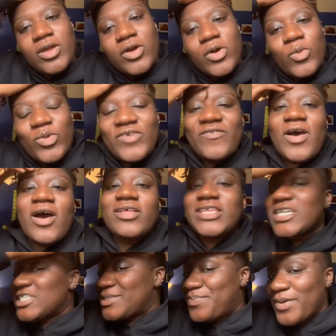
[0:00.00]
We've all
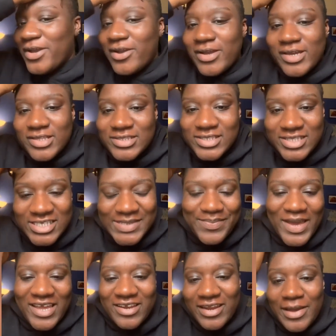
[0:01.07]
experienced this
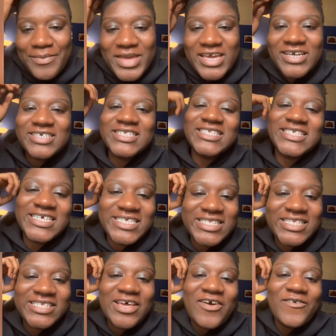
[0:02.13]
pandemic
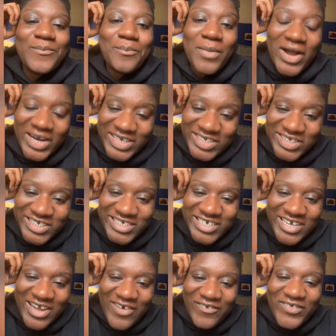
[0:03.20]
since March.
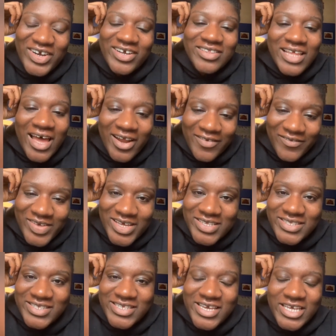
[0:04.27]
For a lot of
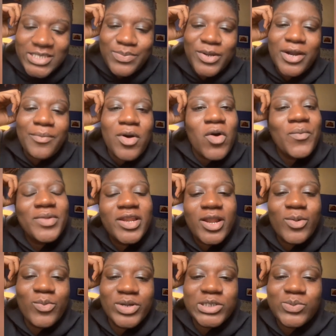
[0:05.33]
us, it's been a moment
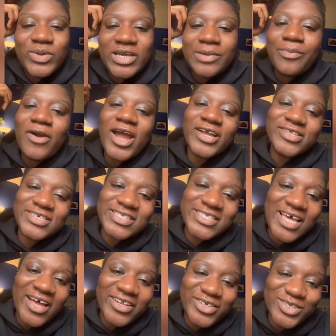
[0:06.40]
in which we could practice
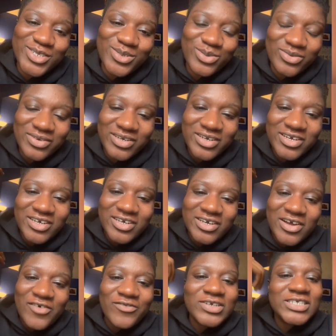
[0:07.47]
solitude.
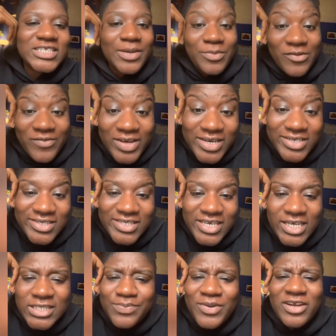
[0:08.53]
For some of us,
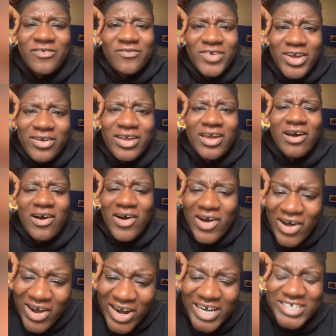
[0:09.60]
it's been a very
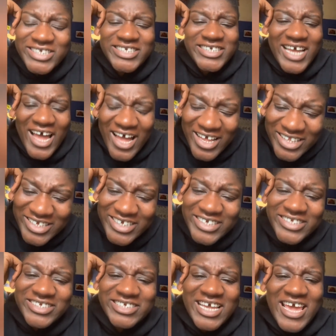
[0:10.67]
hard
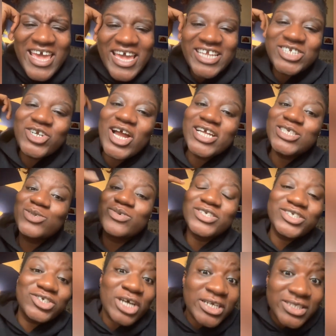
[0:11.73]
challenge in trying to
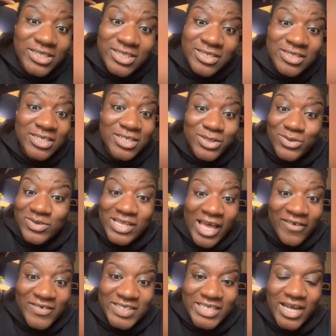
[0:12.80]
adjust to this new
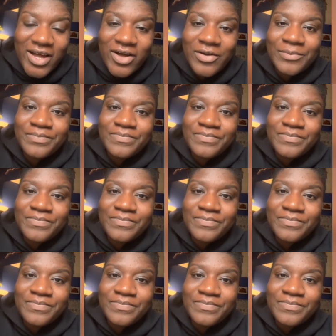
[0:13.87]
lifestyle.